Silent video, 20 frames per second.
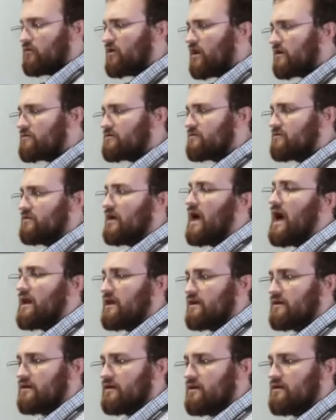They're not
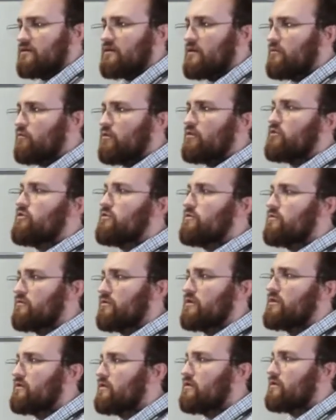static in that once you've
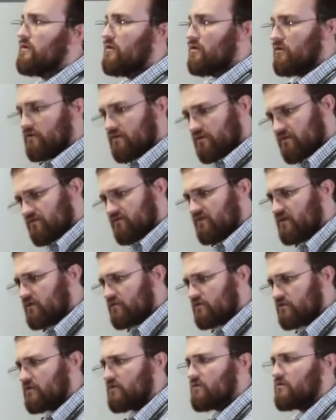written the code, it's
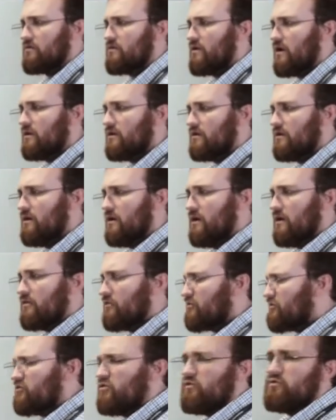finished, it's done.
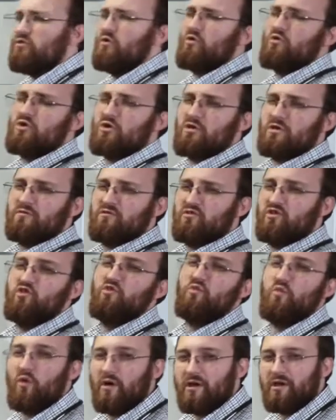There's no notion of
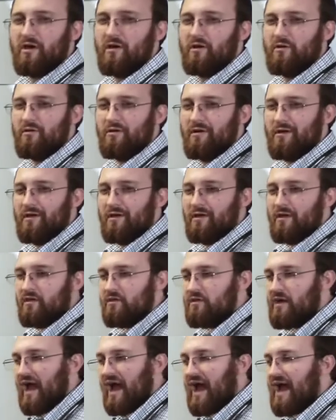2.0.
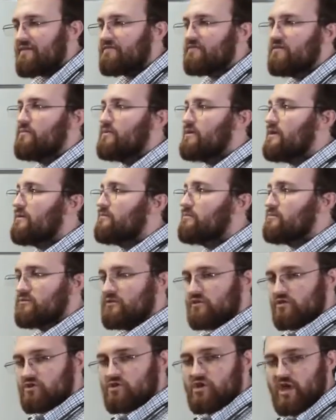You have to be able
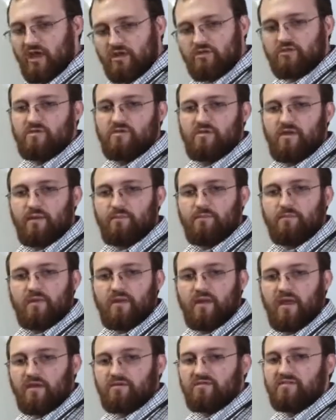to change them
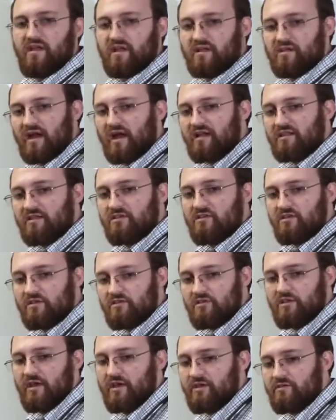as
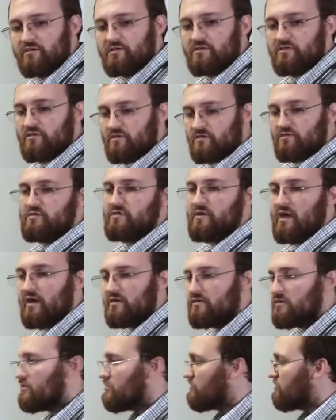technology changes, use
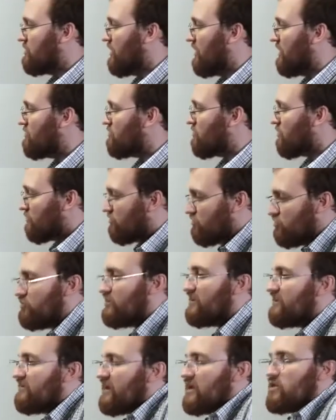cases change, or
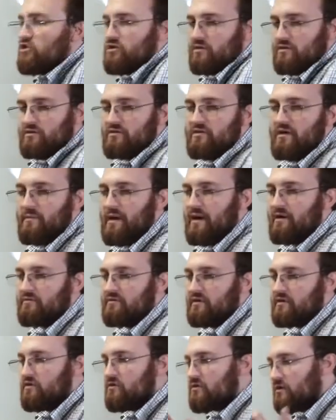new innovations come
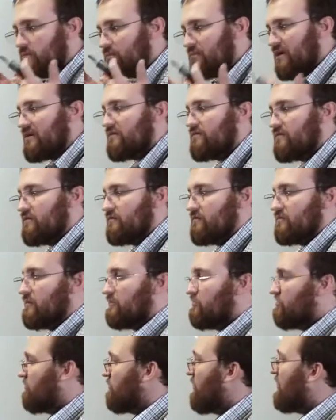out that you can benefit
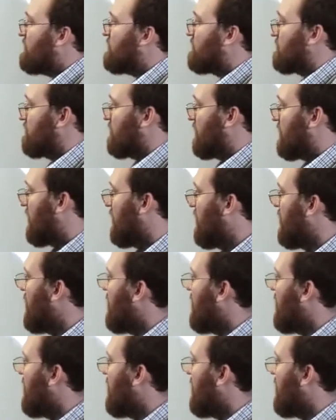from tremendously.